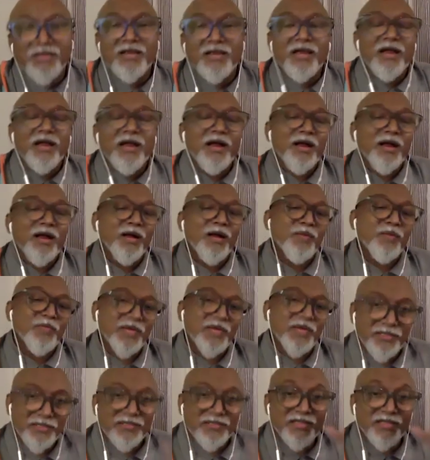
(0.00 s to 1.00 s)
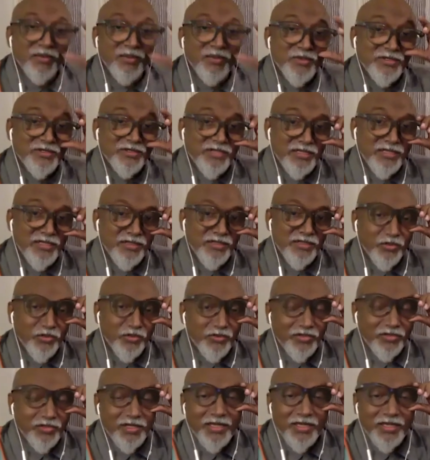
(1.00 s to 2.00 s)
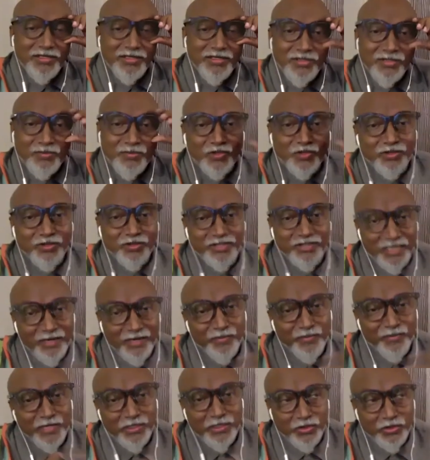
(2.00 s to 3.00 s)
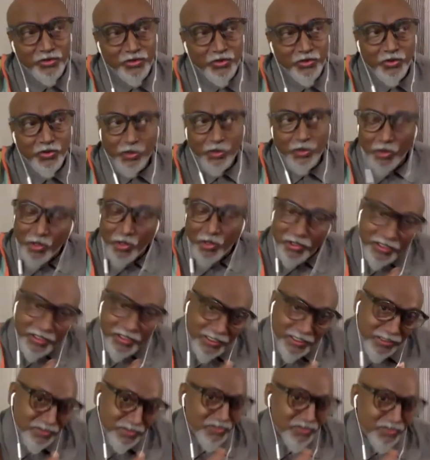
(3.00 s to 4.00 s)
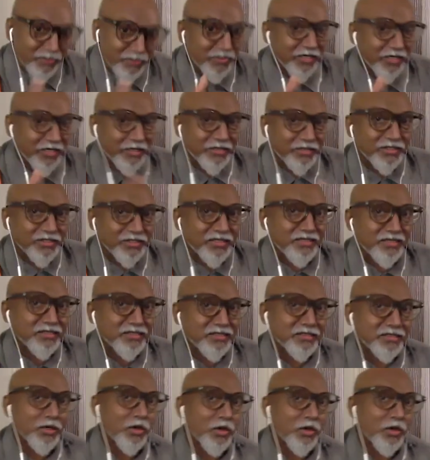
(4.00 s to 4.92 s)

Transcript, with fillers: Um, but there was an enthusiasm to take me to all kinds of directions,